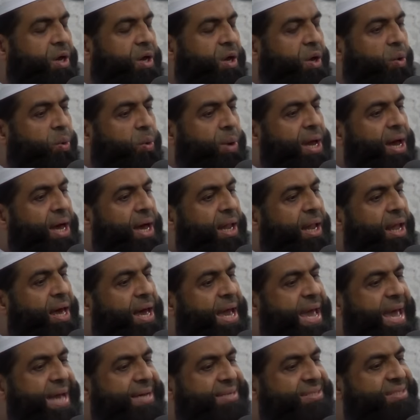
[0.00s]
where Allah
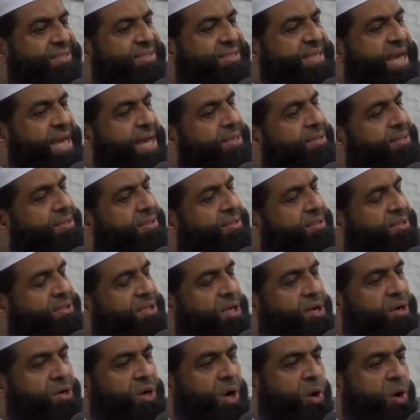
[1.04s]
extends the
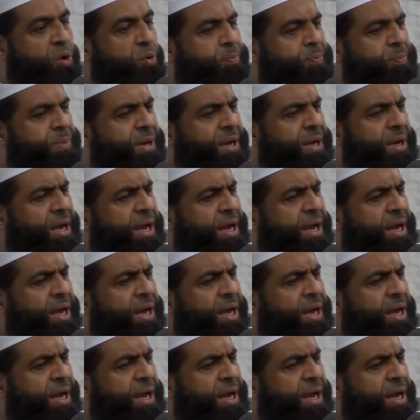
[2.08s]
rope